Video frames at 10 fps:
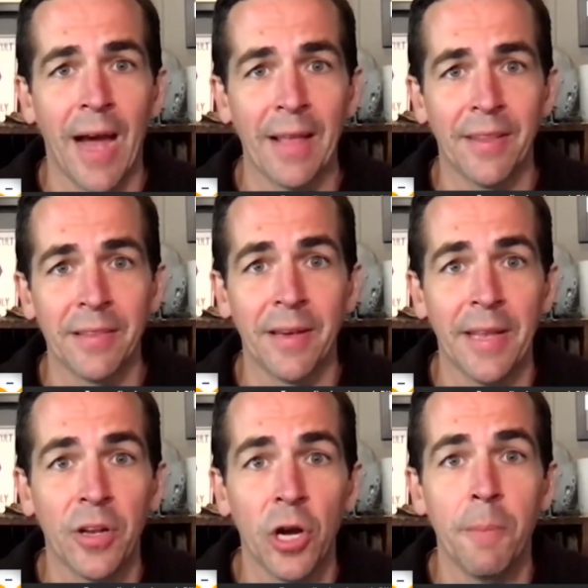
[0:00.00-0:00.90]
I think that
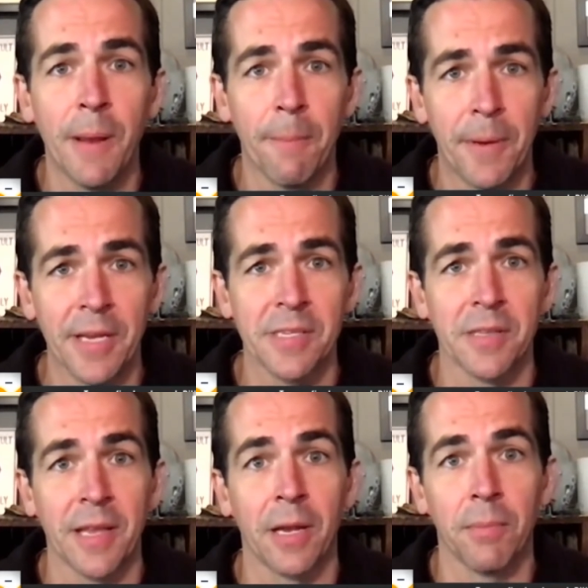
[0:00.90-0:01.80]
he could be a piece that
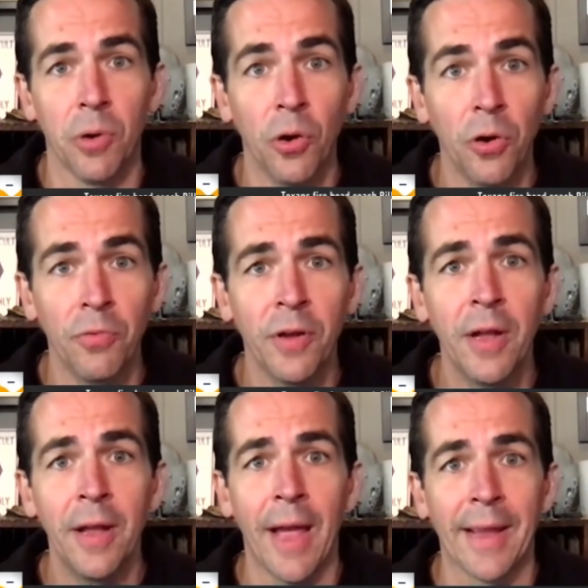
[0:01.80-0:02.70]
they could move
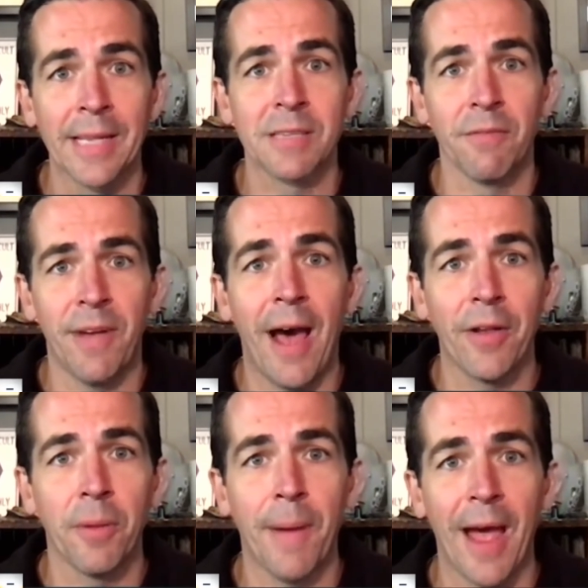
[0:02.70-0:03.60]
and get some
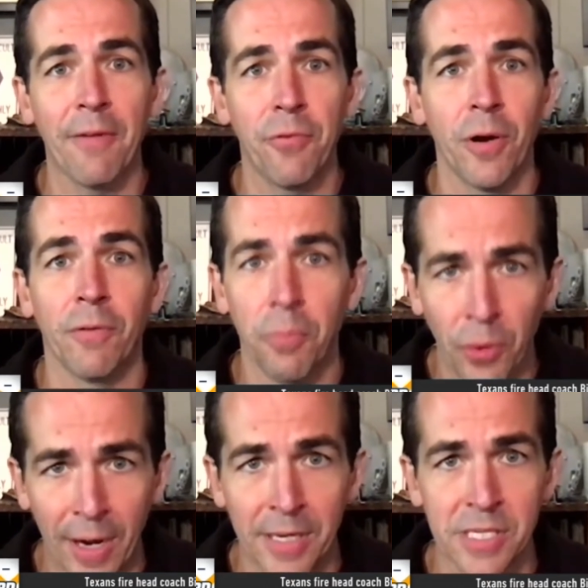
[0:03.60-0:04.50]
value back for and
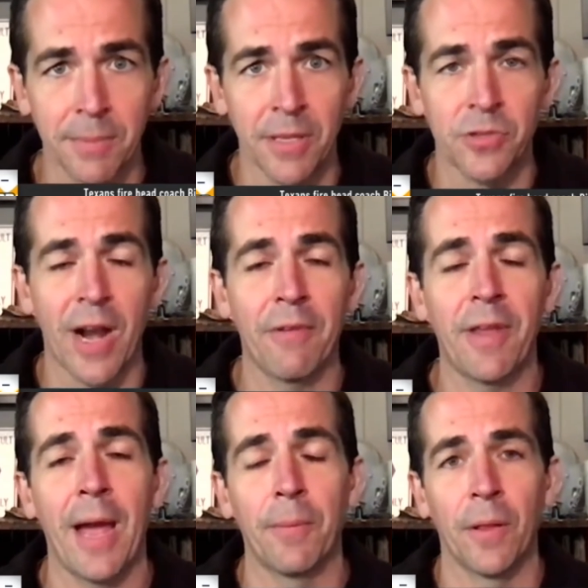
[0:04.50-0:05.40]
replenish some of the draft
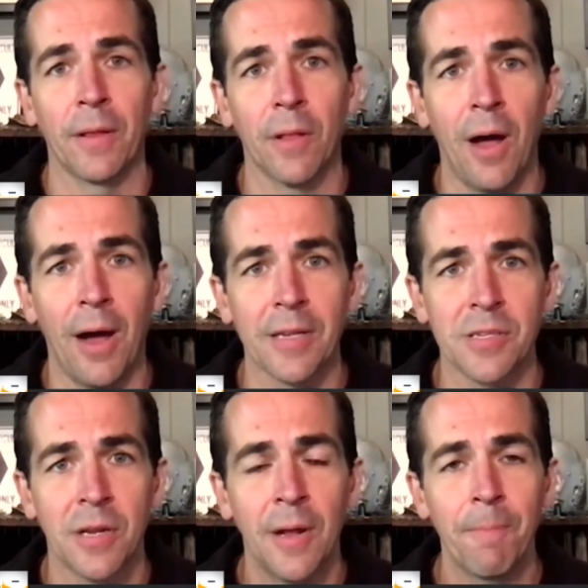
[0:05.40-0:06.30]
capital they
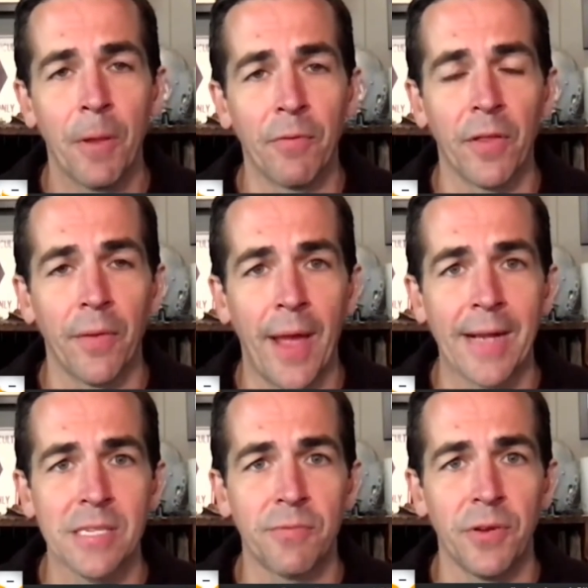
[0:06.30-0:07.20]
lost over the
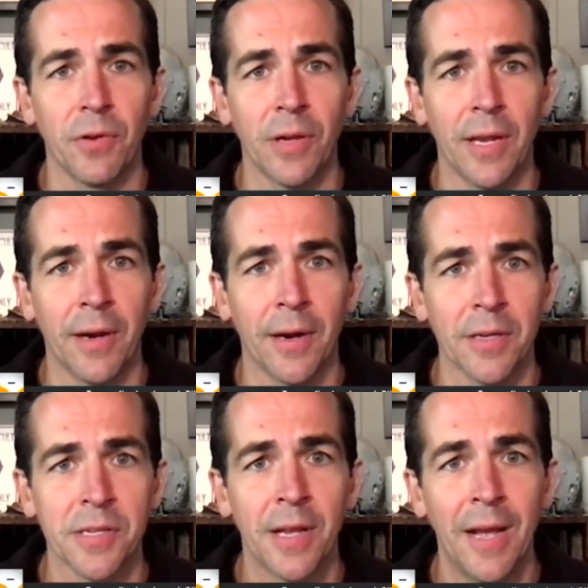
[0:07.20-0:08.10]
last few
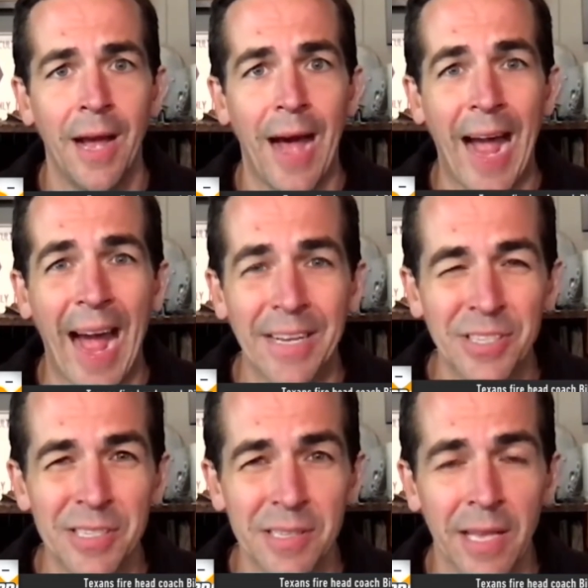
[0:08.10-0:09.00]
years. I
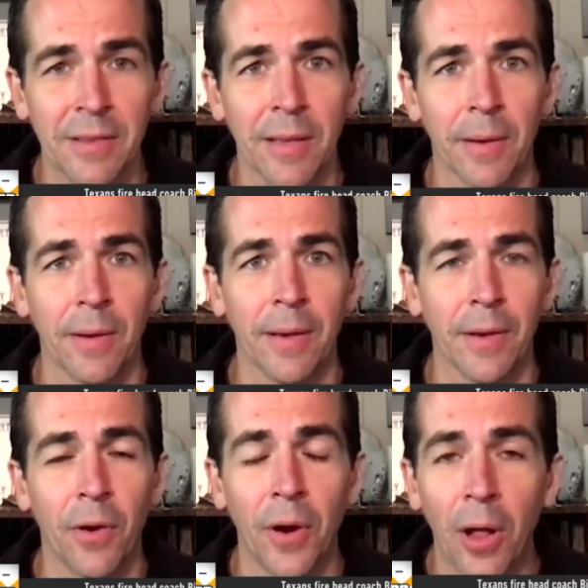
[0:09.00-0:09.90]
just think that, you
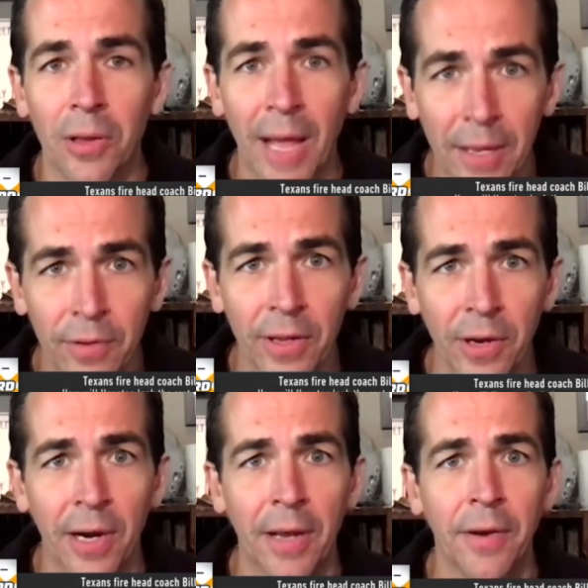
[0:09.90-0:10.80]
know, in all
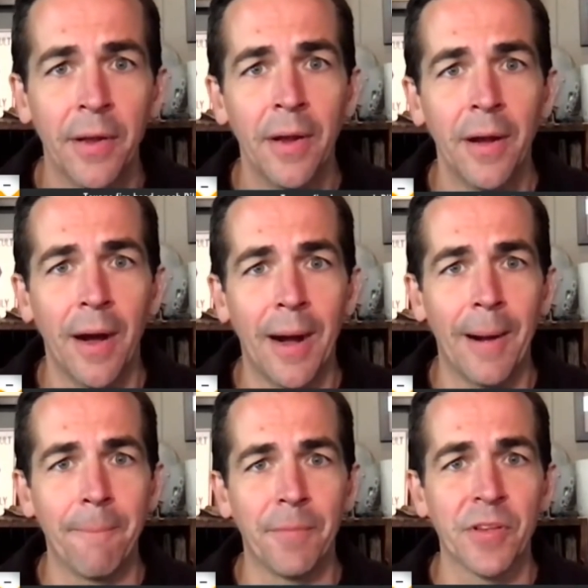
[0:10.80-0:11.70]
likelihood,
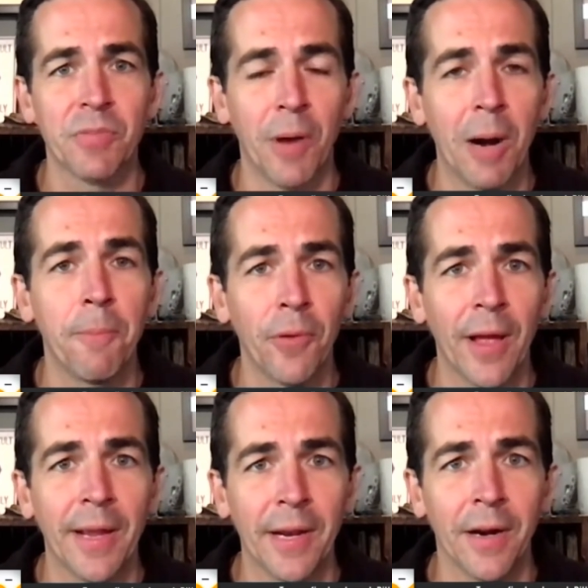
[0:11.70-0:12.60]
the smart
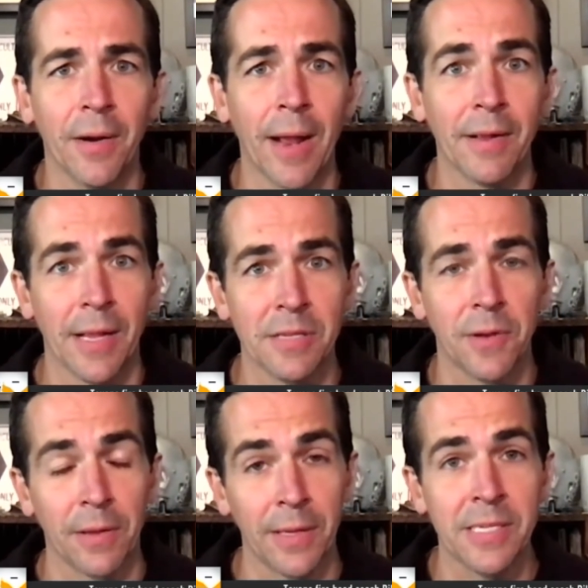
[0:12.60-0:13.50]
play here,
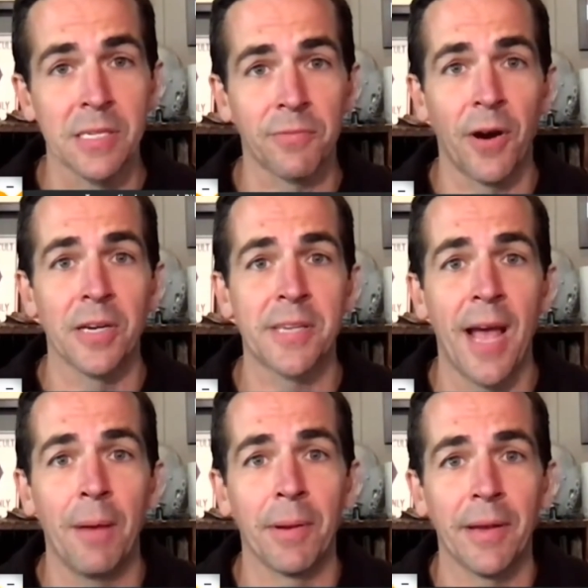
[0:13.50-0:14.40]
at least as far as
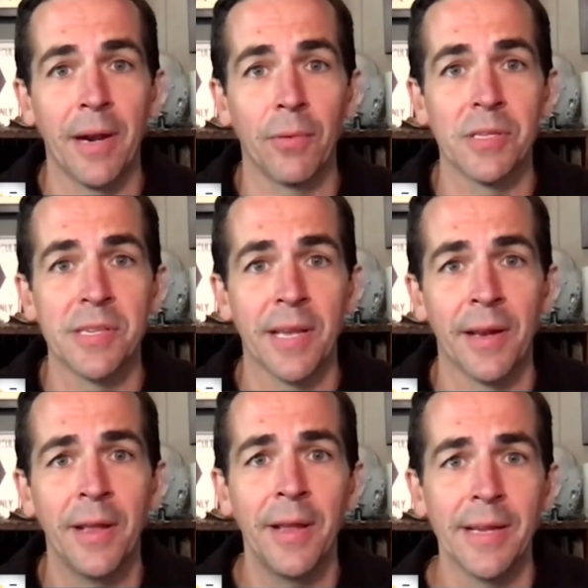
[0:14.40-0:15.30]
Cal McNair would see
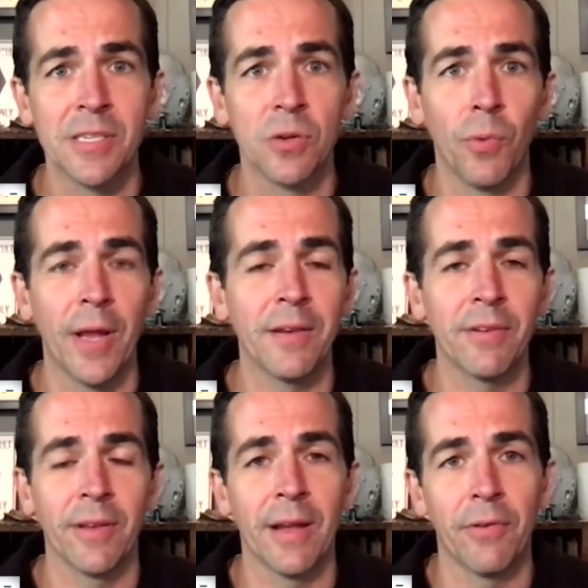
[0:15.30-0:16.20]
it, is to wait
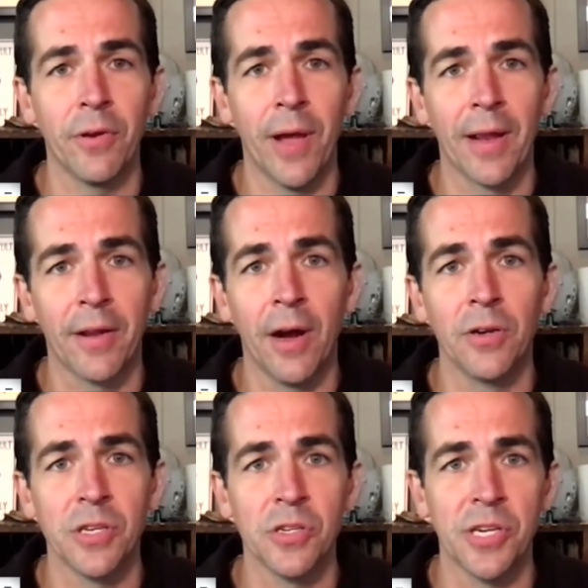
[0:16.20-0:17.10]
until you have a new head
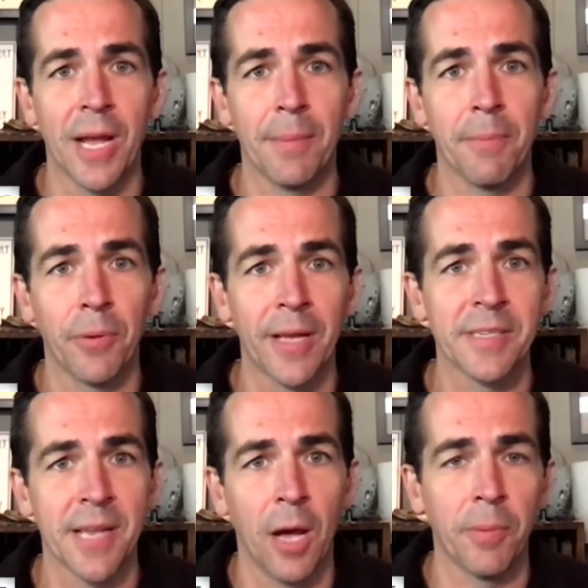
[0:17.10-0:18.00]
coach and GM in
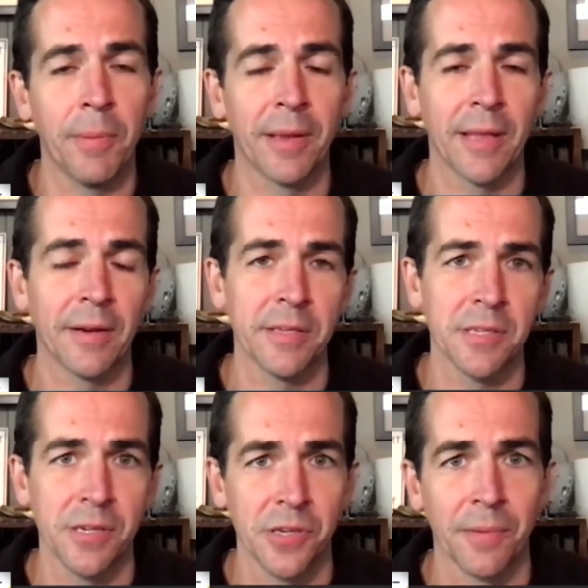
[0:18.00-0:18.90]
place to help you make that decision.